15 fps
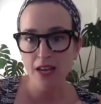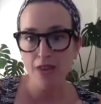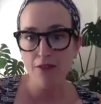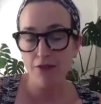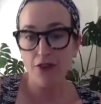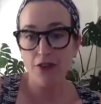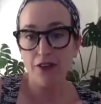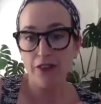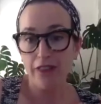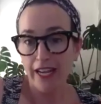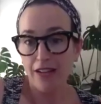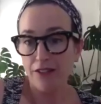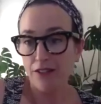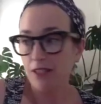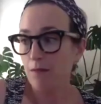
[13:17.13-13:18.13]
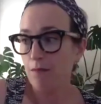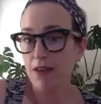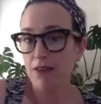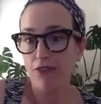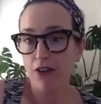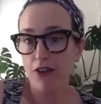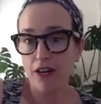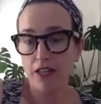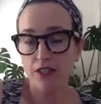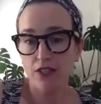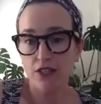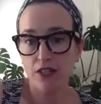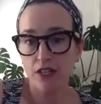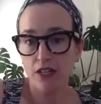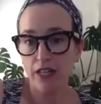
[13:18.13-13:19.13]
for like I'll submit for our cons-
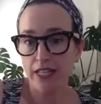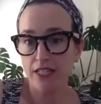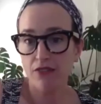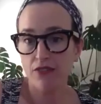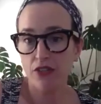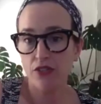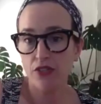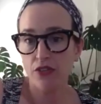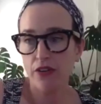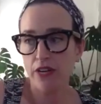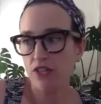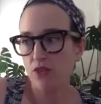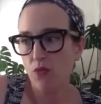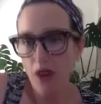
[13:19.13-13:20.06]
collective consideration.